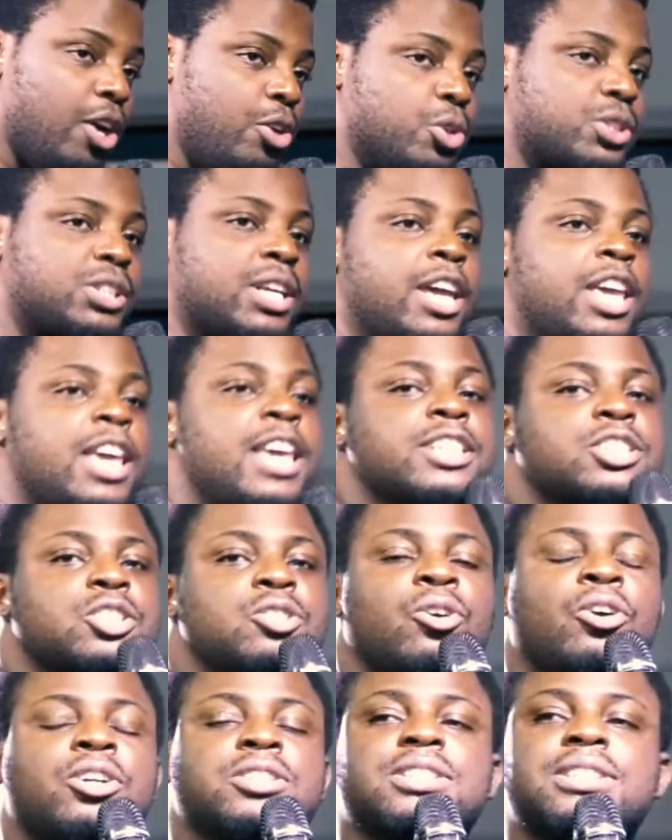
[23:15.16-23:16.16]
you see, it's
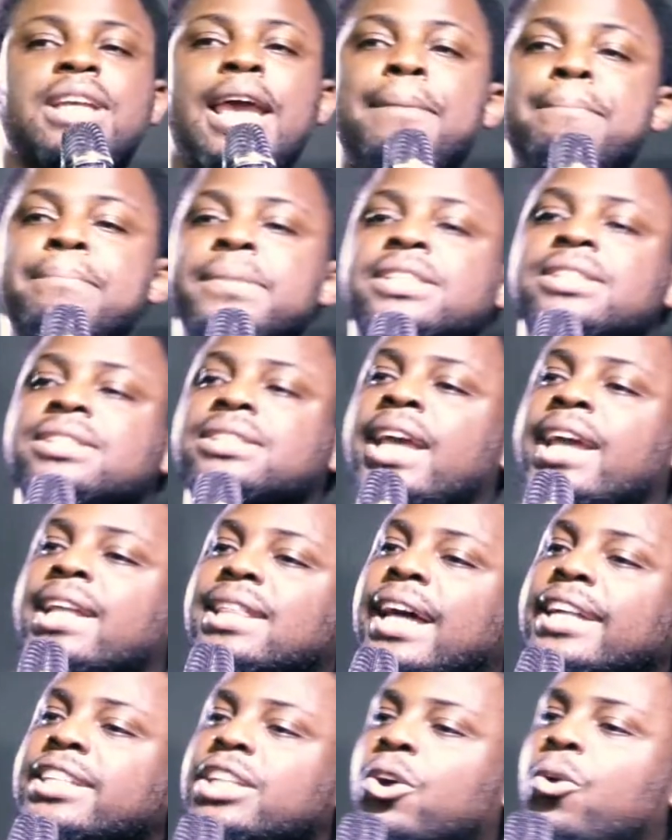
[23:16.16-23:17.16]
not a mistake
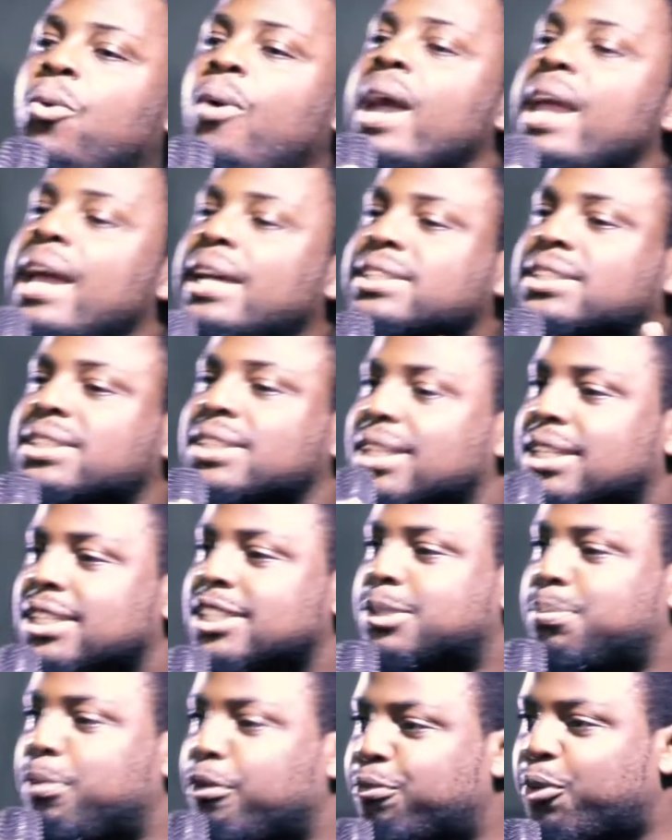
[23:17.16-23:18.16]
that the choir
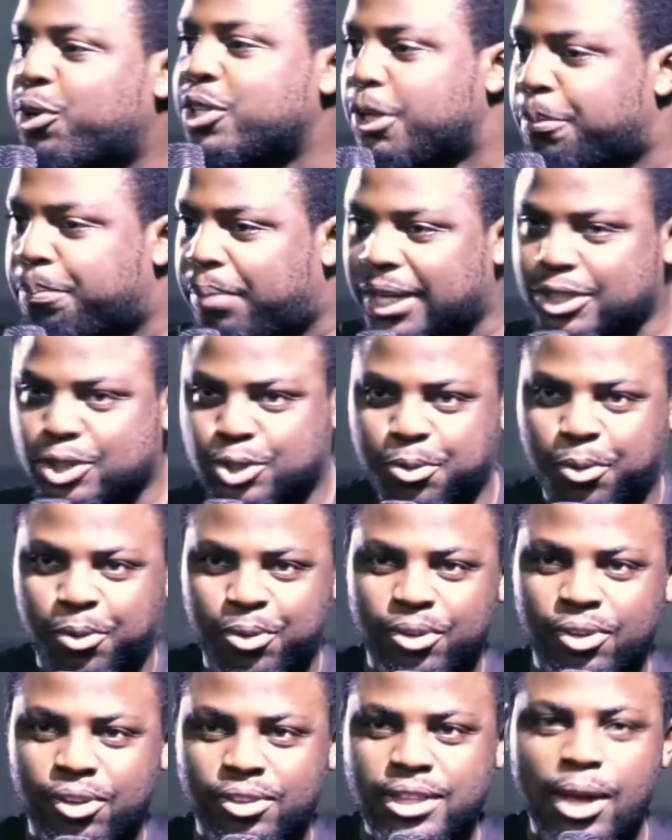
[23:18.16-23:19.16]
sings before the pastor.
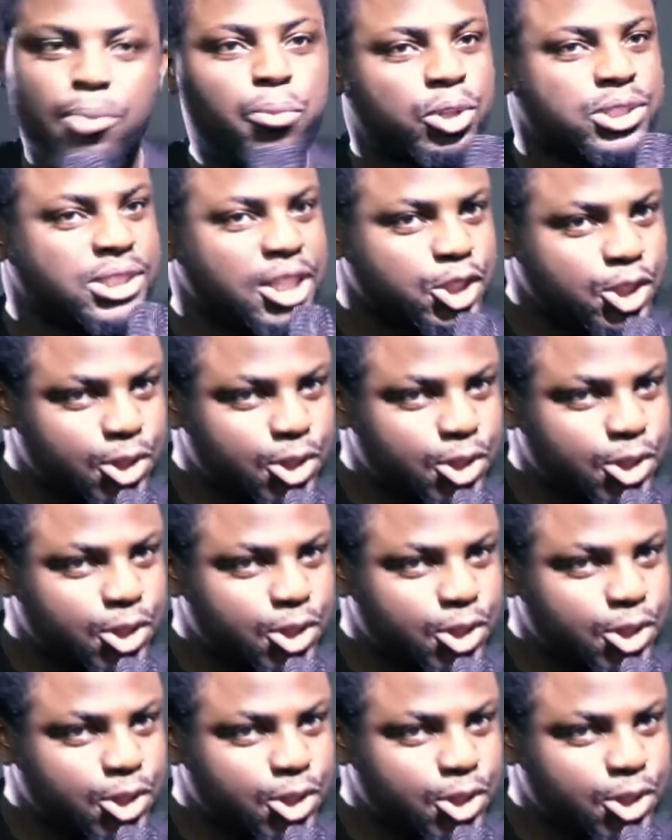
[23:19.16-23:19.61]
There was a